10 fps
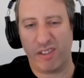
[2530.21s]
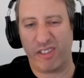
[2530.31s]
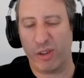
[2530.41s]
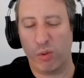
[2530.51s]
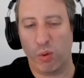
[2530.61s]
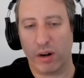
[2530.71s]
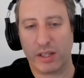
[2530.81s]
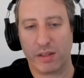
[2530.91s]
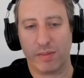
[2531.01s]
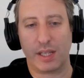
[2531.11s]
the few
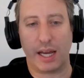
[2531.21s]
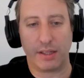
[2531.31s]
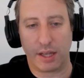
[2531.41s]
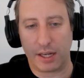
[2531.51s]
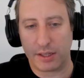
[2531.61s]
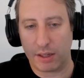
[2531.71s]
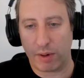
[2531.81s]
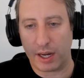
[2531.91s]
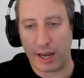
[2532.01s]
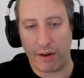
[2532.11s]
worrisome signs that I see
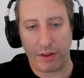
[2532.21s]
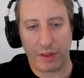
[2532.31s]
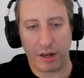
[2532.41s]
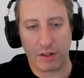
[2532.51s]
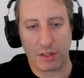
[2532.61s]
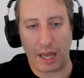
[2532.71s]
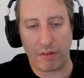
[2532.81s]
right now out there is